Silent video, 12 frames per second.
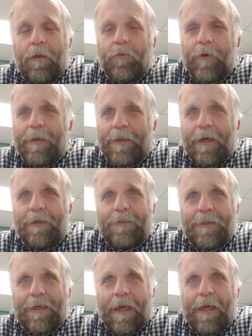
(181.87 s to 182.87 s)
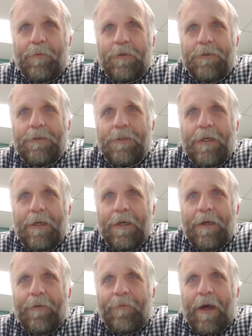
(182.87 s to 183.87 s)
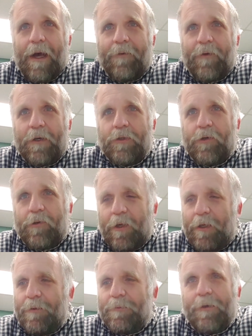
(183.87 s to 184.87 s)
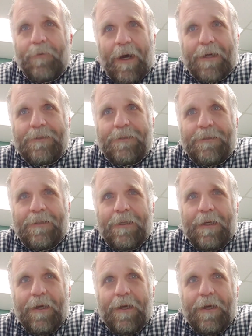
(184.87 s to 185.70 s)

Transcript: 3,000 camels, 500 teams of oxen,